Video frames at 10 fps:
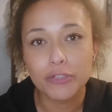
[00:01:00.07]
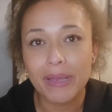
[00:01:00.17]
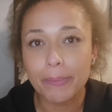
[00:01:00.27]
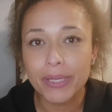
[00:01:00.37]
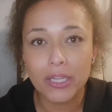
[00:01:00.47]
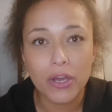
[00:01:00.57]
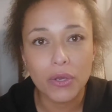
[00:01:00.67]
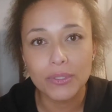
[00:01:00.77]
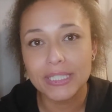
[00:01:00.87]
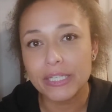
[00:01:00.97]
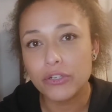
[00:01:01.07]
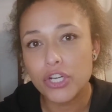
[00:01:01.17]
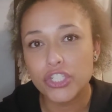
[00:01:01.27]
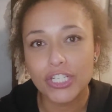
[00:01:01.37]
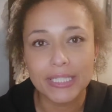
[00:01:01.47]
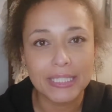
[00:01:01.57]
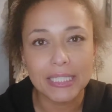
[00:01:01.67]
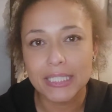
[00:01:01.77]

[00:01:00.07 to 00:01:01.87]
my pillows and cushions and